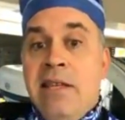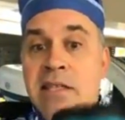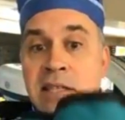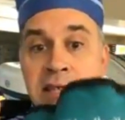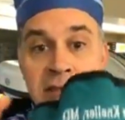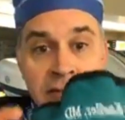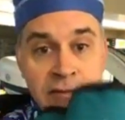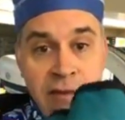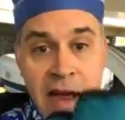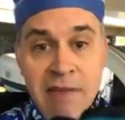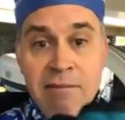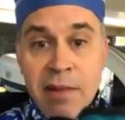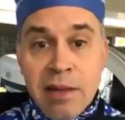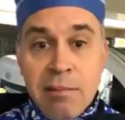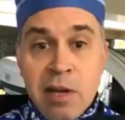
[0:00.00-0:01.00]
This is
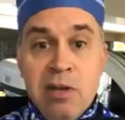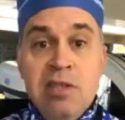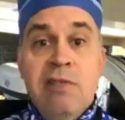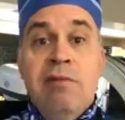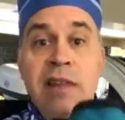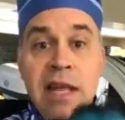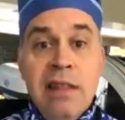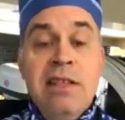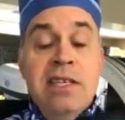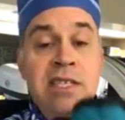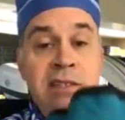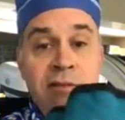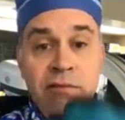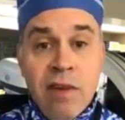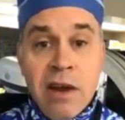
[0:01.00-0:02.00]
five millimeters of lead. This
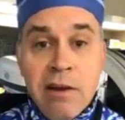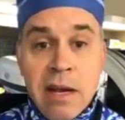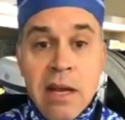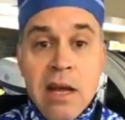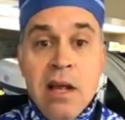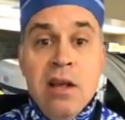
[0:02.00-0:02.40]
is very